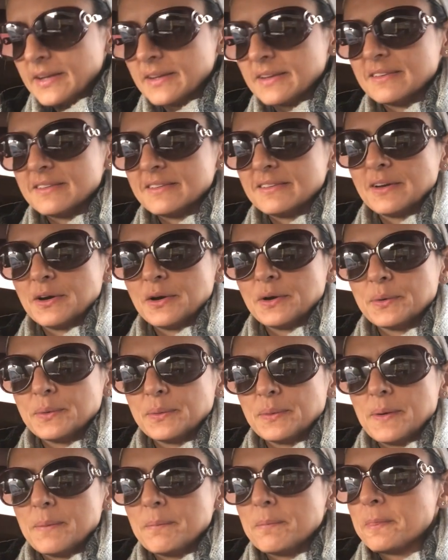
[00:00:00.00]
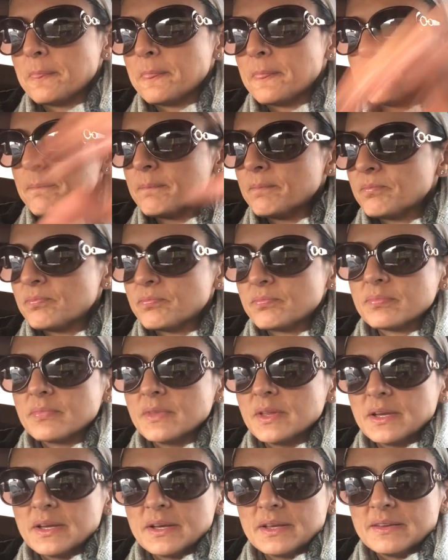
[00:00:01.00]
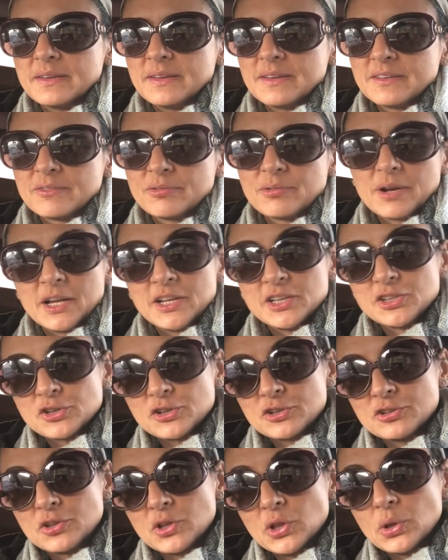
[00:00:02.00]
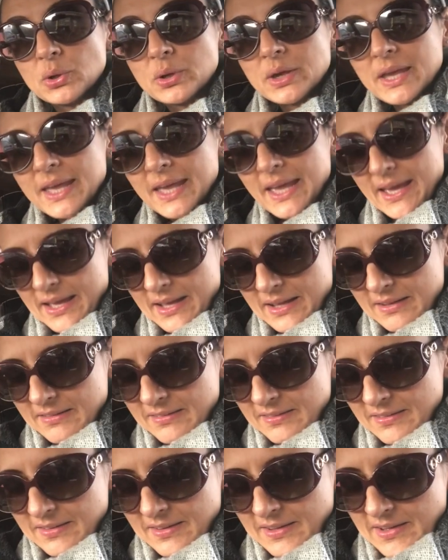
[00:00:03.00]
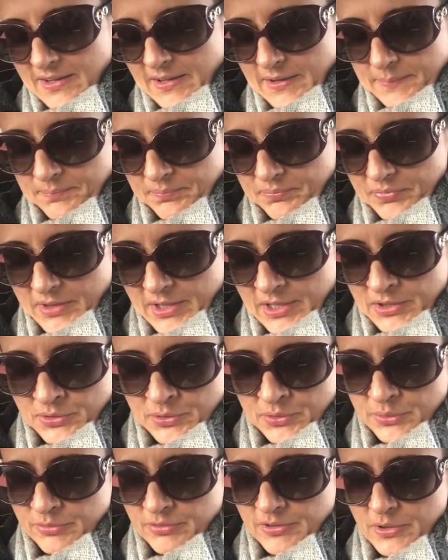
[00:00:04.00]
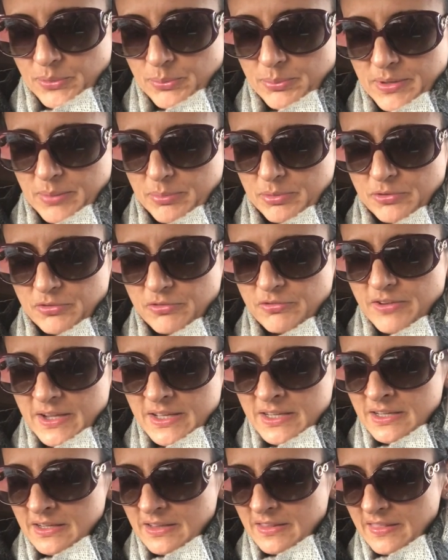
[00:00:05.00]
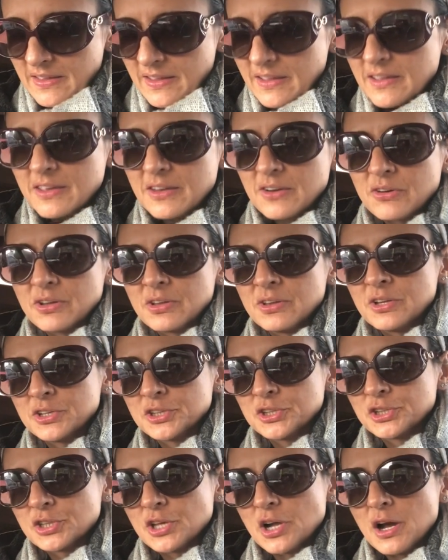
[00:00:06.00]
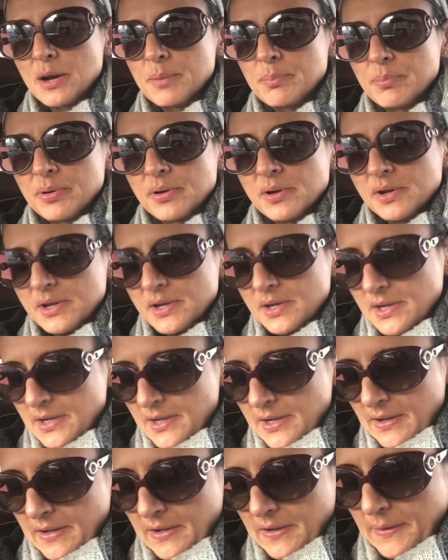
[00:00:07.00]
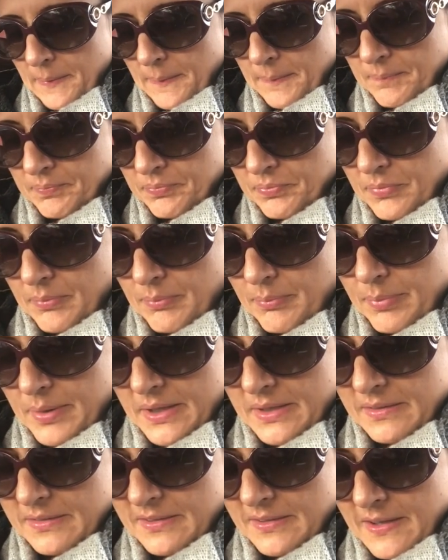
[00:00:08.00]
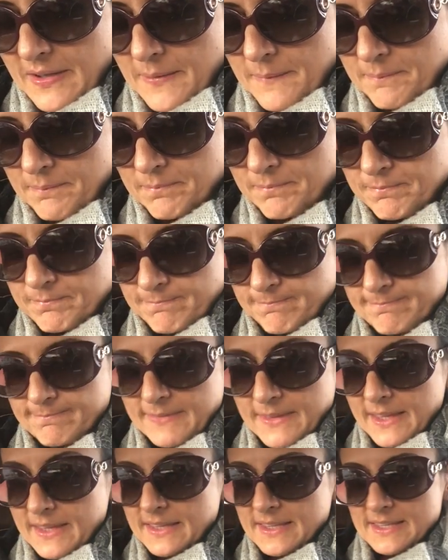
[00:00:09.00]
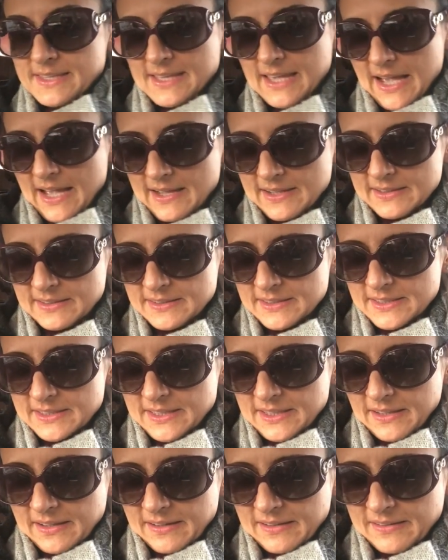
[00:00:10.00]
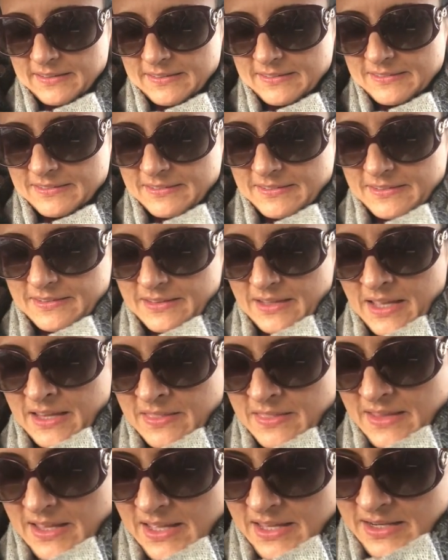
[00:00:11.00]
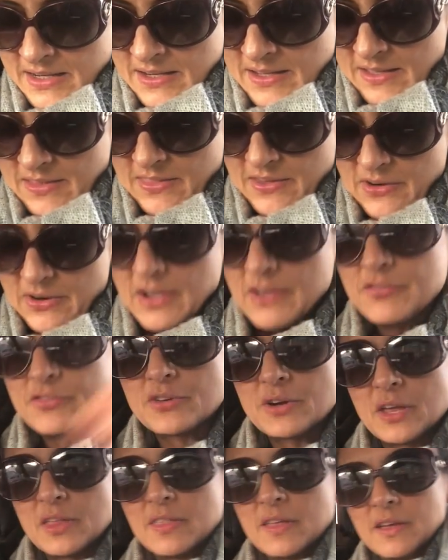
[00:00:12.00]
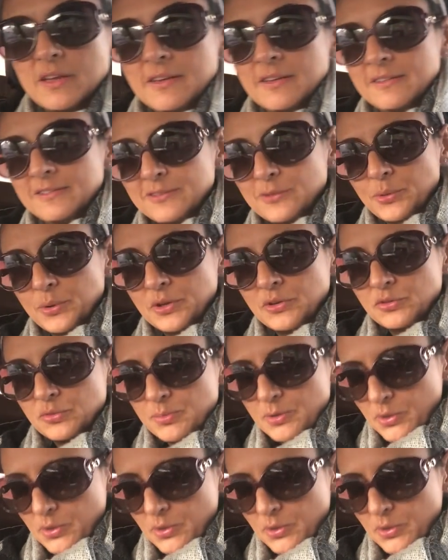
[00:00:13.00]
So that's what HR is looking at. I don't know if he'll be able to find anything here in this shop, but yeah. So, and then thereafter, I think he's going to be